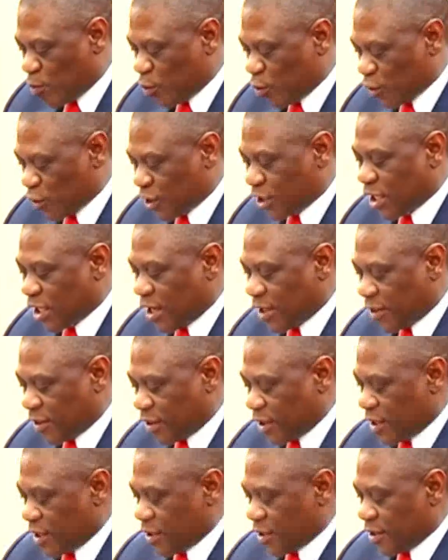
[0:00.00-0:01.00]
to
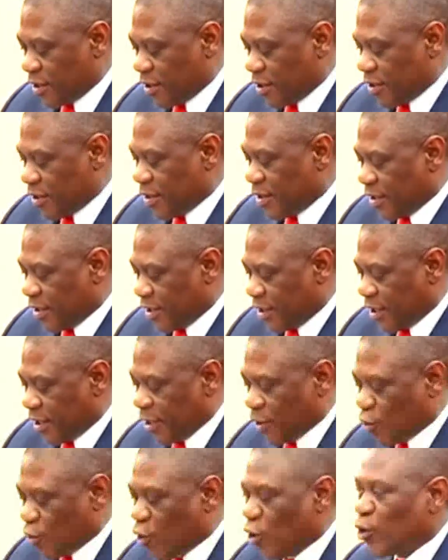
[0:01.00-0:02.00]
strengthen
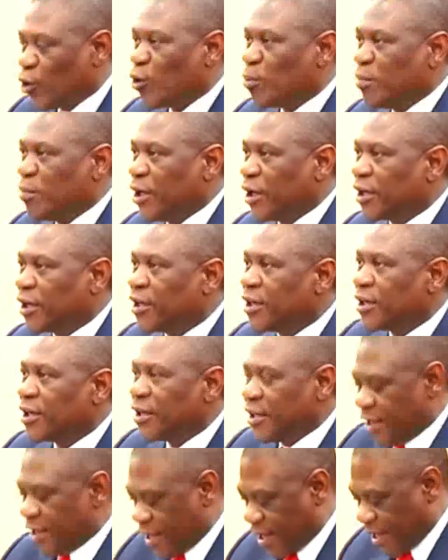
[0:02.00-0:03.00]
economic
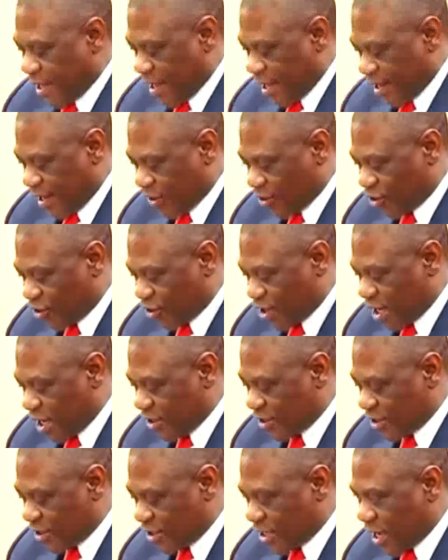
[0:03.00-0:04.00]
and
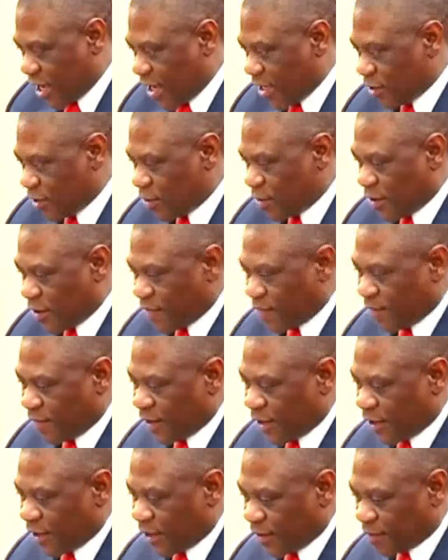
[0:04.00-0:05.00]
trade ties
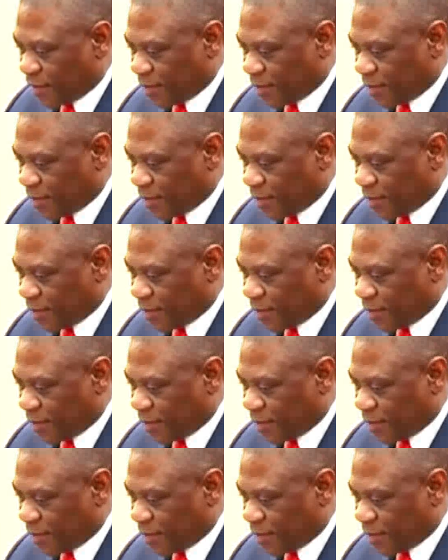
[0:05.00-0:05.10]
further.